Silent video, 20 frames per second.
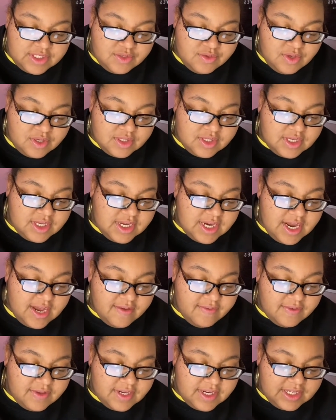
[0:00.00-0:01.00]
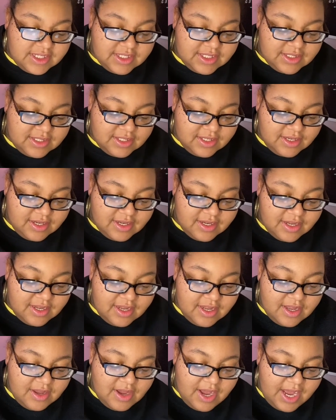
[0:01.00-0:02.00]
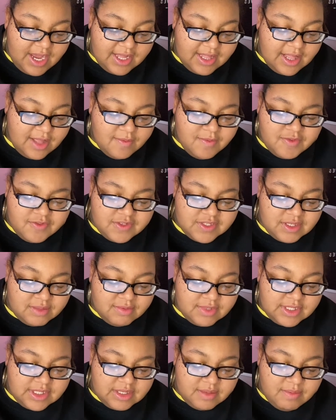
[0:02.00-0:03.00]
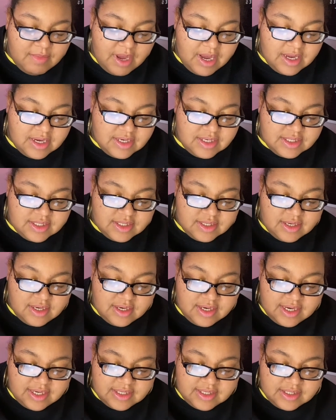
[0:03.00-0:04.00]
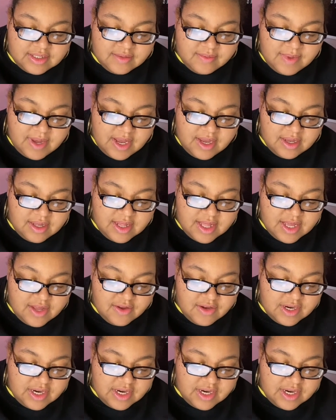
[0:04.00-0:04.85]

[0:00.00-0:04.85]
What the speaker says: You also can have connected to iCloud, but for some reason mine isn't connected to my iCloud.